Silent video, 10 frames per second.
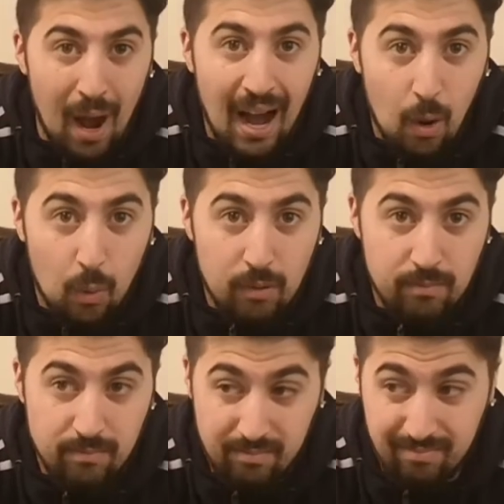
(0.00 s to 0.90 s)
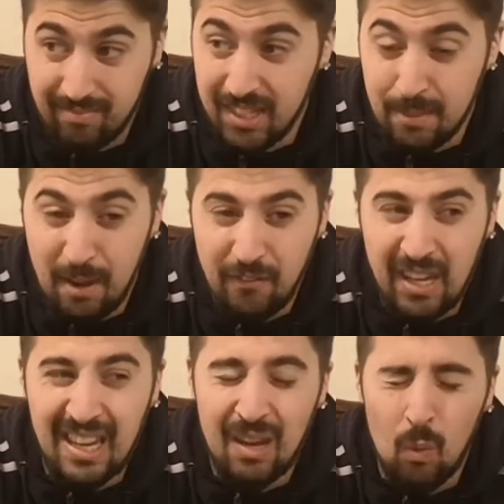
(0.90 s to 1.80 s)
Wow. You might be
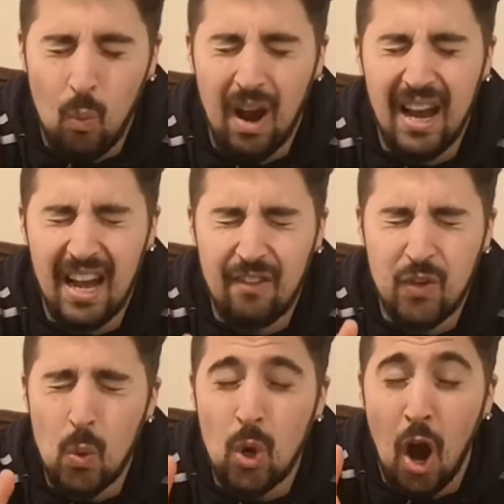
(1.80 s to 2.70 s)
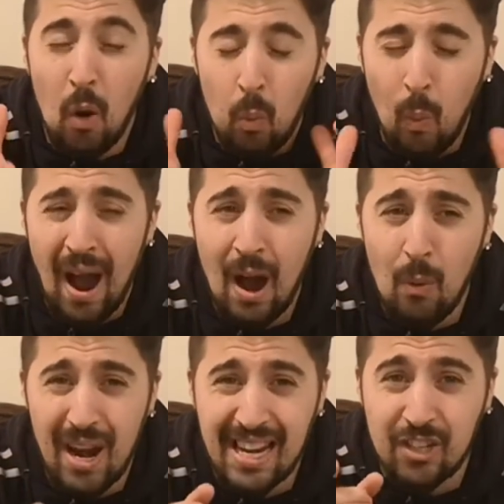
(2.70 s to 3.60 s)
thinking, why have you got
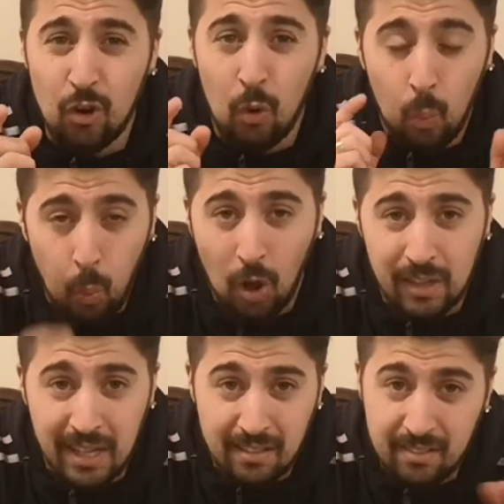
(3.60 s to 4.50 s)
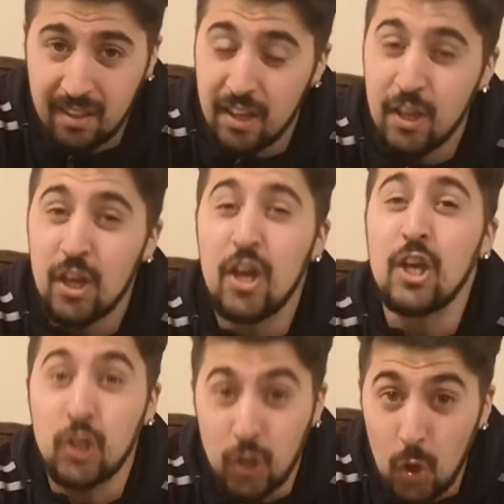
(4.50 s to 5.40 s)
Wow in your wallet?
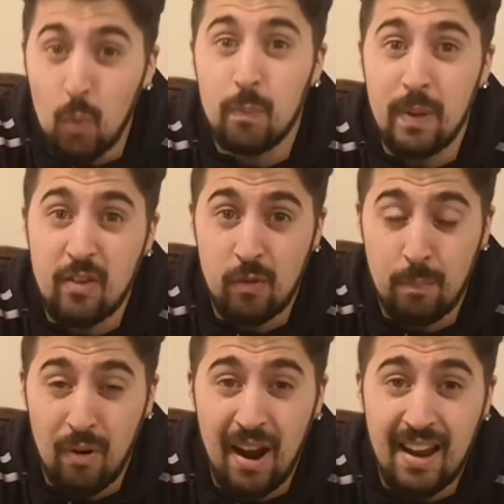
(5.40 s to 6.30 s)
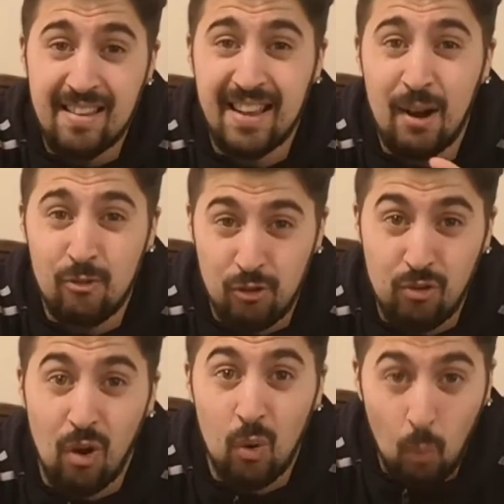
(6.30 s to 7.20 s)
You would be surprised how
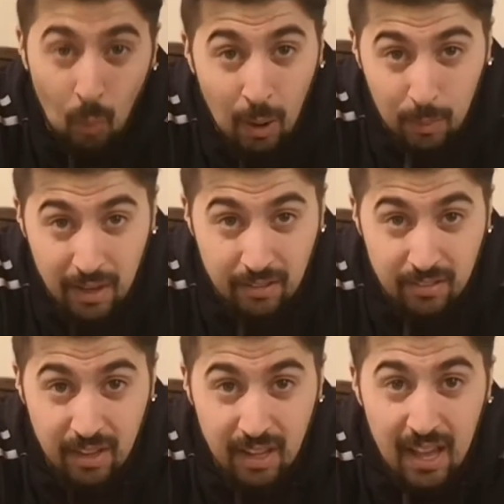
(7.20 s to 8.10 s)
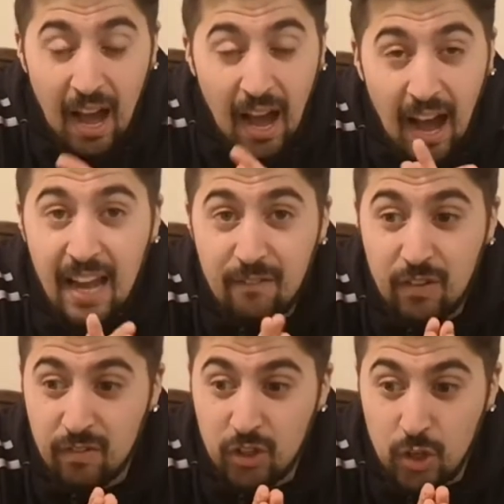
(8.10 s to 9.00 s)
strong Wow is. I
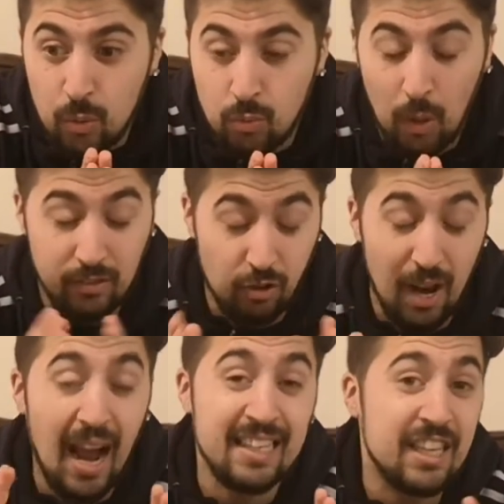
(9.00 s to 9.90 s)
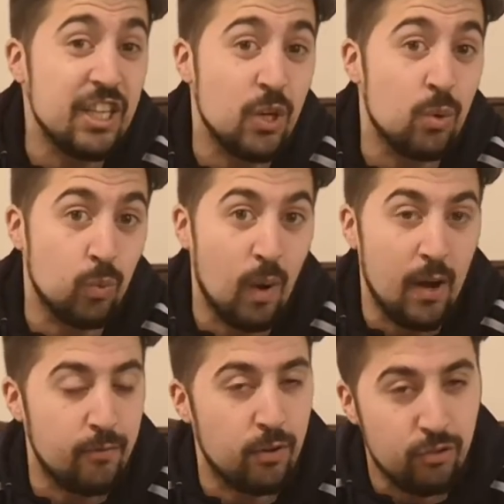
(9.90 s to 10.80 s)
haven't used, well, sorry, I didn't use Wow
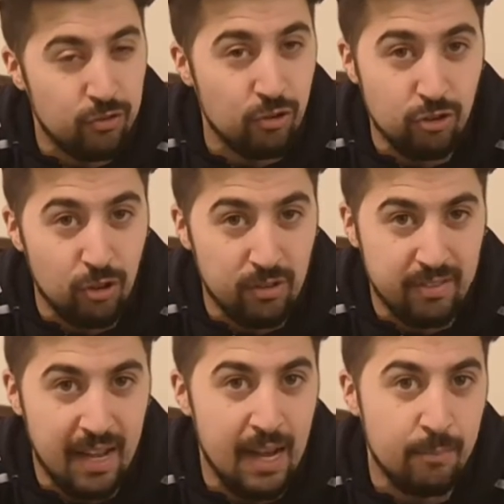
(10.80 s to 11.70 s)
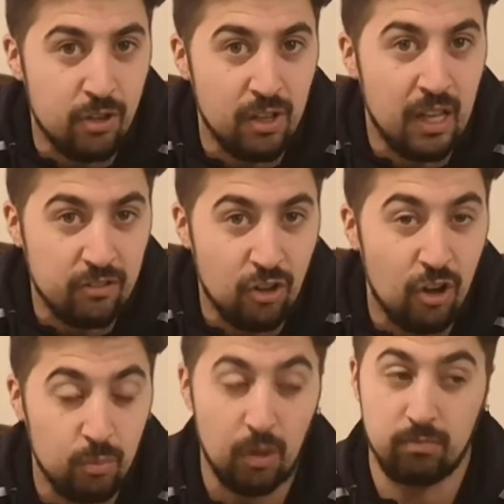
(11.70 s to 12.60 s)
for such a long time till I
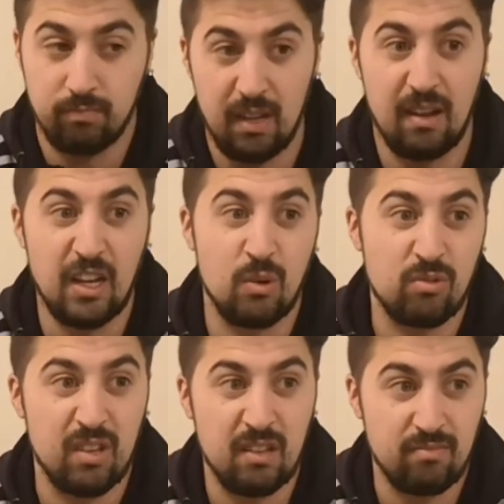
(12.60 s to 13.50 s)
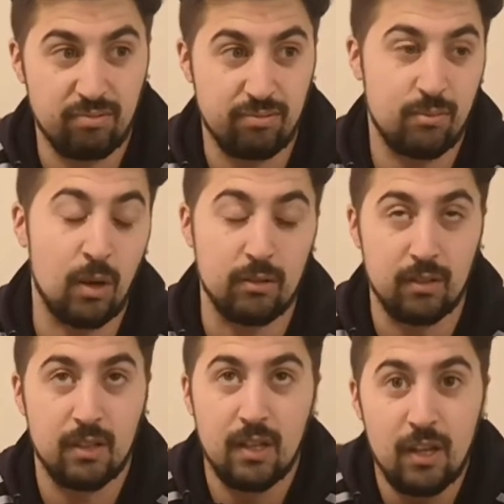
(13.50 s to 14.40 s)
started, well, I used it, well,
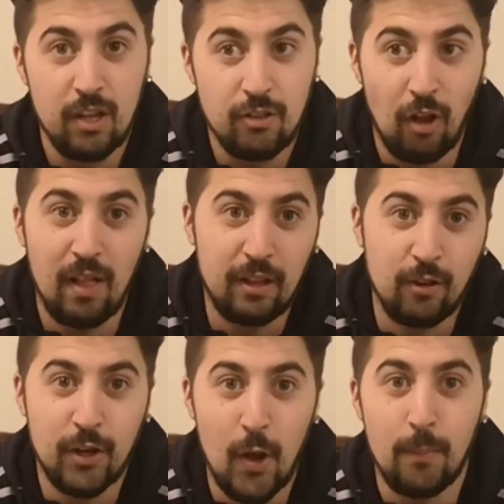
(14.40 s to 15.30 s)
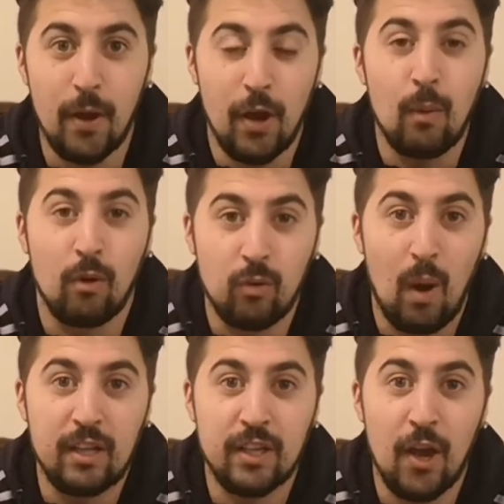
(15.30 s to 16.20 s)
not that long ago, but it was a
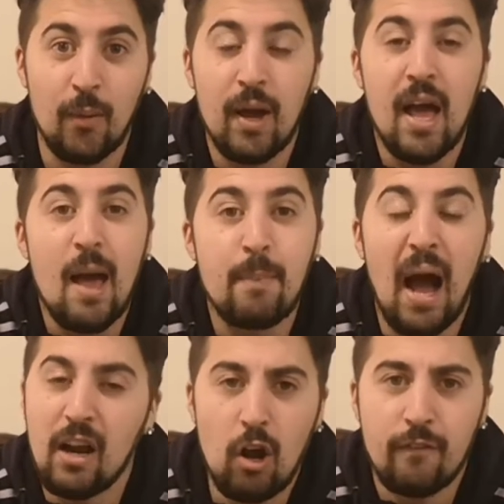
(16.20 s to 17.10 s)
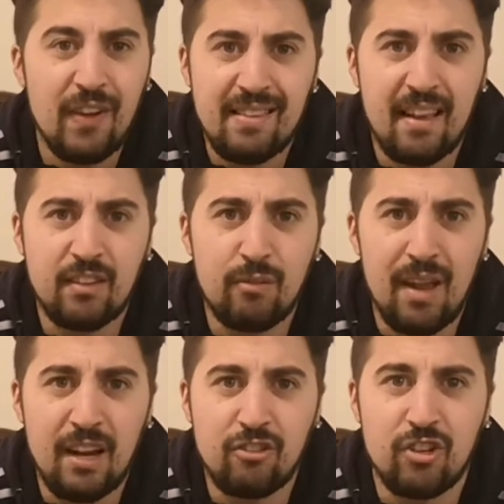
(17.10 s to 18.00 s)
while ago. But I got a fantastic
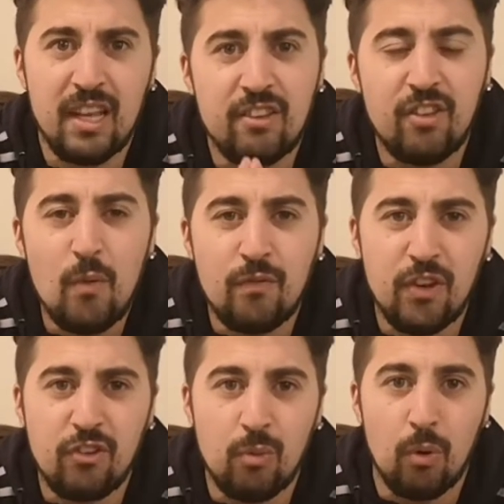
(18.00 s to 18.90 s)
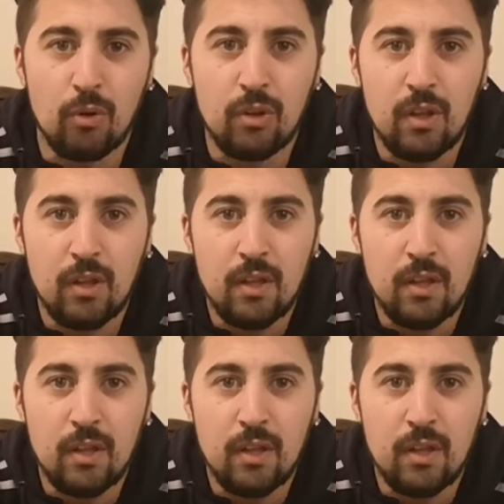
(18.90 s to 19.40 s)
reaction. It's so visual.